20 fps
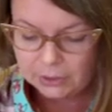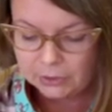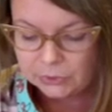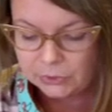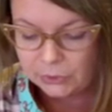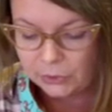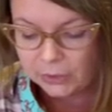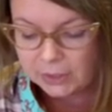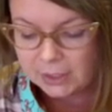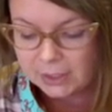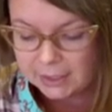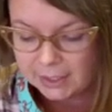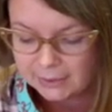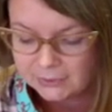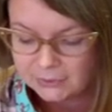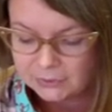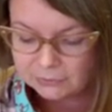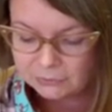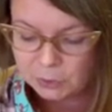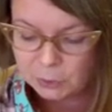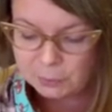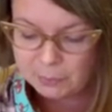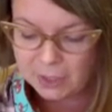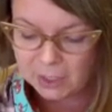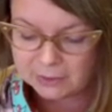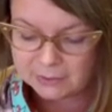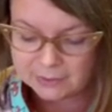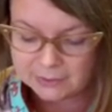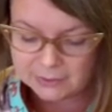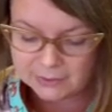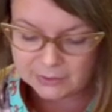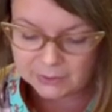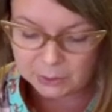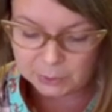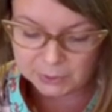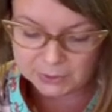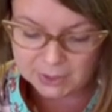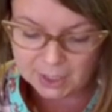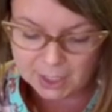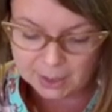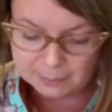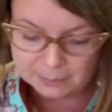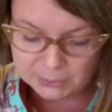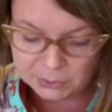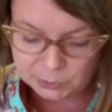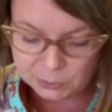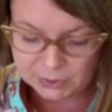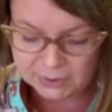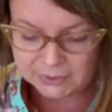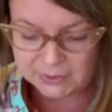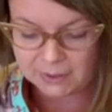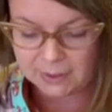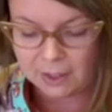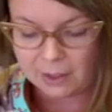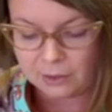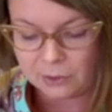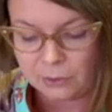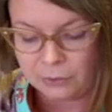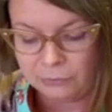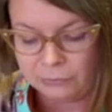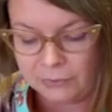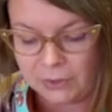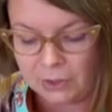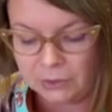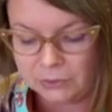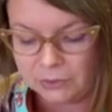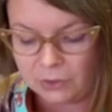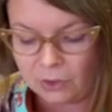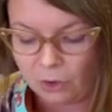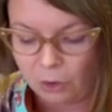During the next few months, there were times when Sadako felt